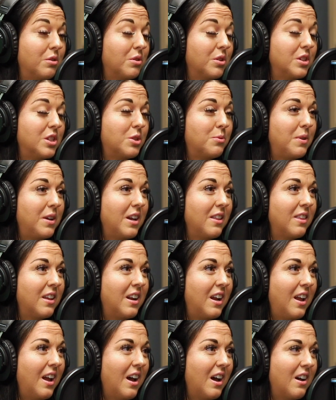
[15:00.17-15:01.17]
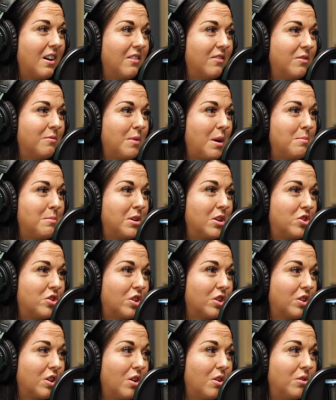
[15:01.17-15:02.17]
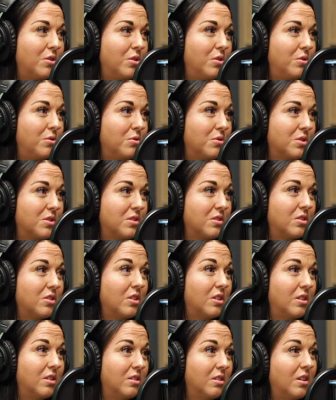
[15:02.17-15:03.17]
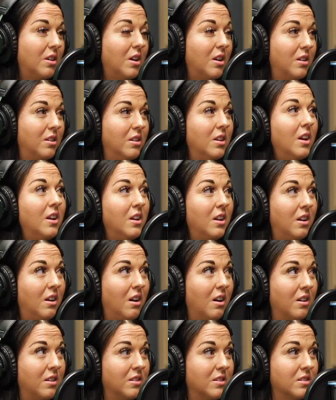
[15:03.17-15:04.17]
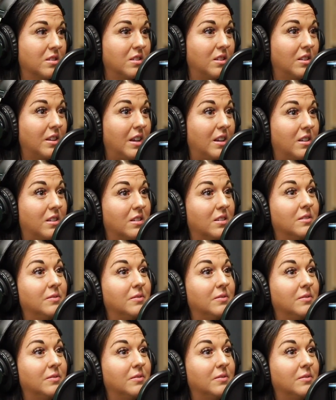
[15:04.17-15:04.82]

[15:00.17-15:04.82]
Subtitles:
really sweet. And then I have my miniature goat who's honestly like